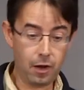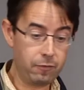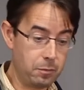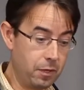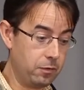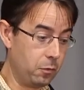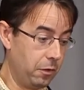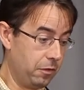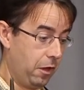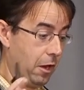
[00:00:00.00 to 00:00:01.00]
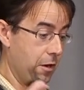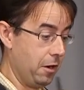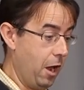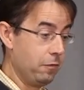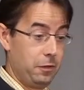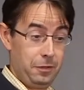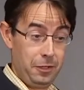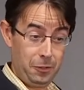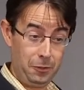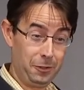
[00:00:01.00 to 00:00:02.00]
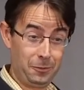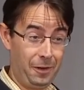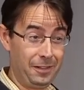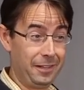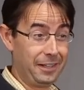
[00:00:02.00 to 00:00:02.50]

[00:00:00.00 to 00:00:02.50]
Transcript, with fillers: I have to pivot with an oven that cooks, right?